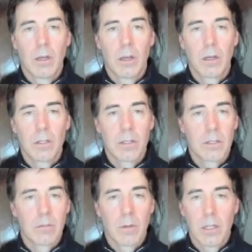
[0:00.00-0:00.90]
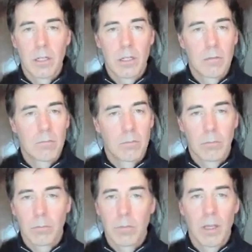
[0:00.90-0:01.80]
I'll just
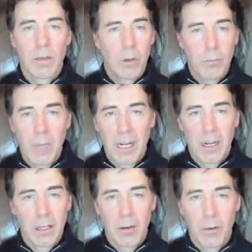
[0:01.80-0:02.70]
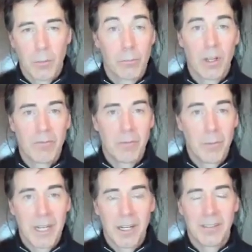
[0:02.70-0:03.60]
give you a minute, a brief
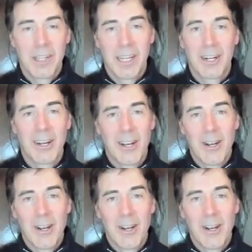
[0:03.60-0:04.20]
minute of it here.